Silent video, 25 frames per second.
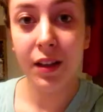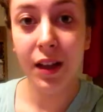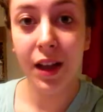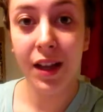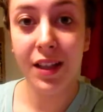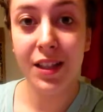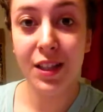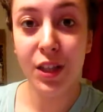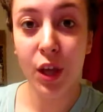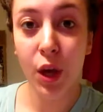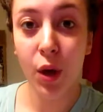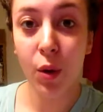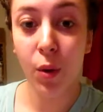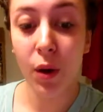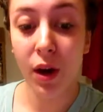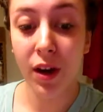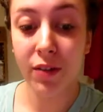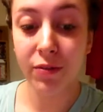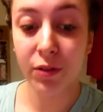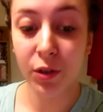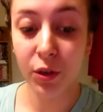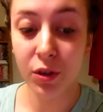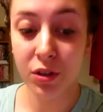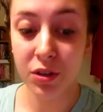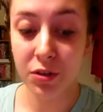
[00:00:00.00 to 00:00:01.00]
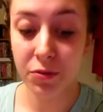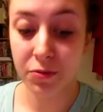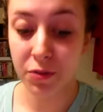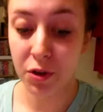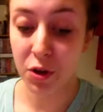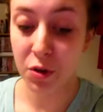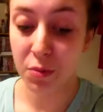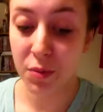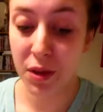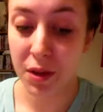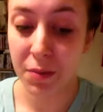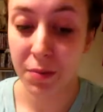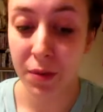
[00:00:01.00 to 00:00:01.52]
So I forgot to
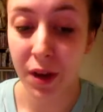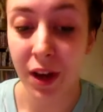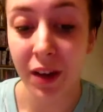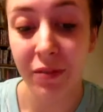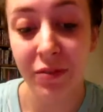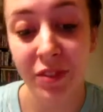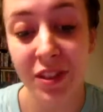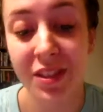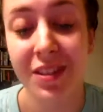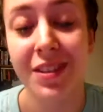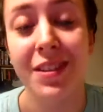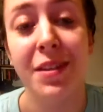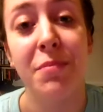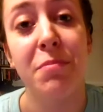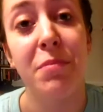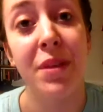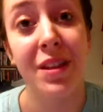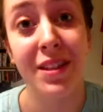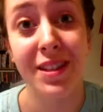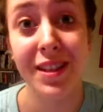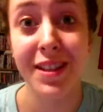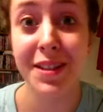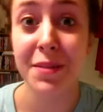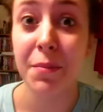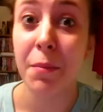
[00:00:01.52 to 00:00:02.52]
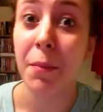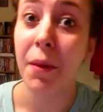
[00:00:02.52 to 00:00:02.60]
film it, but I've just submitted